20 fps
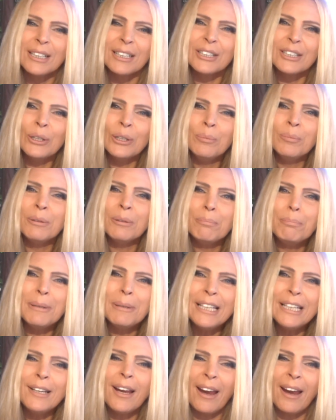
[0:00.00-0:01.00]
human
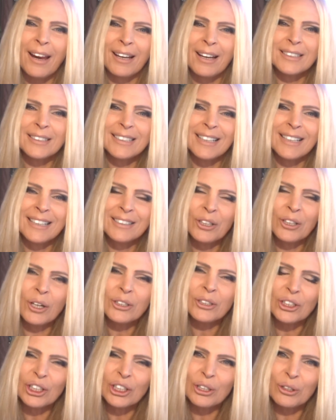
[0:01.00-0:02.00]
beings and
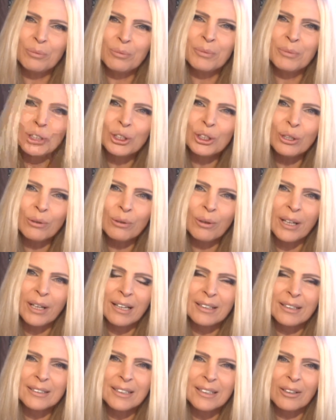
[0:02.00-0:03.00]
not human
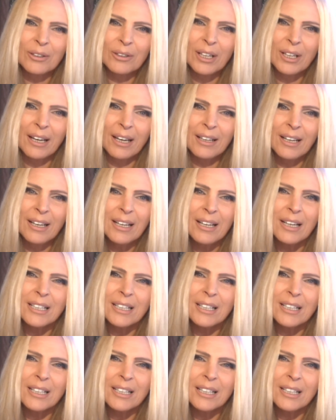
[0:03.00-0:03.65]
doings, okay?